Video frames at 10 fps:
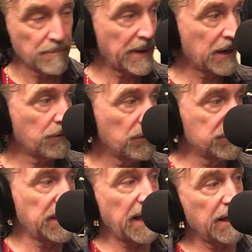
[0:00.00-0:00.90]

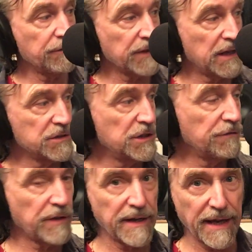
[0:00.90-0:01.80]
Backwards, A flat, G
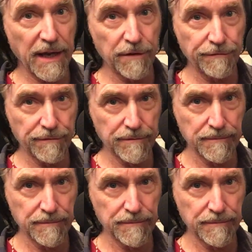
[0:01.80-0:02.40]
flat, F,